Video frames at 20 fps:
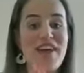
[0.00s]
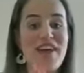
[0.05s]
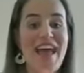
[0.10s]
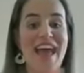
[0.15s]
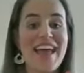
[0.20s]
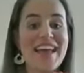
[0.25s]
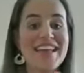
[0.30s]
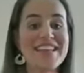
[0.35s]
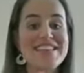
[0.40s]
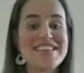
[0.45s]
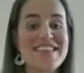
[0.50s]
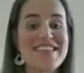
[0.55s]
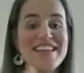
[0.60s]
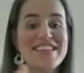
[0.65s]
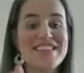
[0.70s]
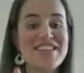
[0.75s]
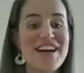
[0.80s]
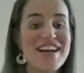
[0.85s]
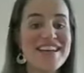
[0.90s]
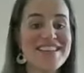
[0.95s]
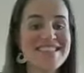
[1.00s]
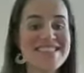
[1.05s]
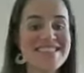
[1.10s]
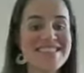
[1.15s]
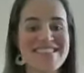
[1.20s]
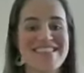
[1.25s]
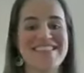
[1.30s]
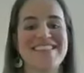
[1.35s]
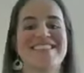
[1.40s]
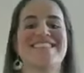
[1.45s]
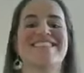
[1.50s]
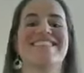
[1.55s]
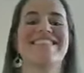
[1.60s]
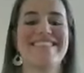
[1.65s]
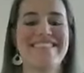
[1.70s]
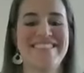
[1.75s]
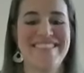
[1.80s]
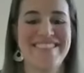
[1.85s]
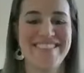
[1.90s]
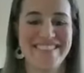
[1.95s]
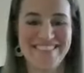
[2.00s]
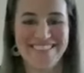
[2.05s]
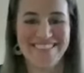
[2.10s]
hand sanitizers.